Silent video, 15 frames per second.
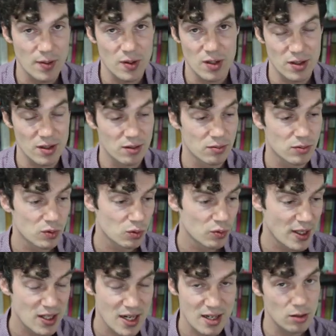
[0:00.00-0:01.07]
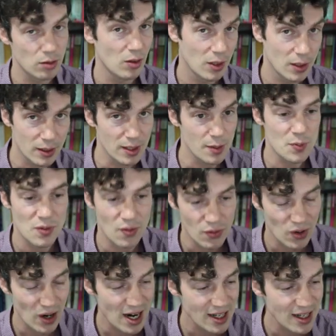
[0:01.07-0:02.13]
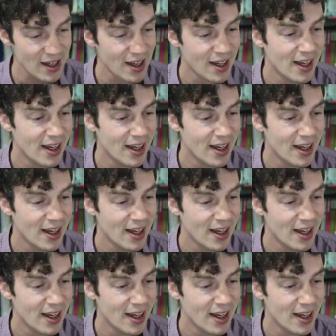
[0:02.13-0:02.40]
another rectangle, ellipse for variety,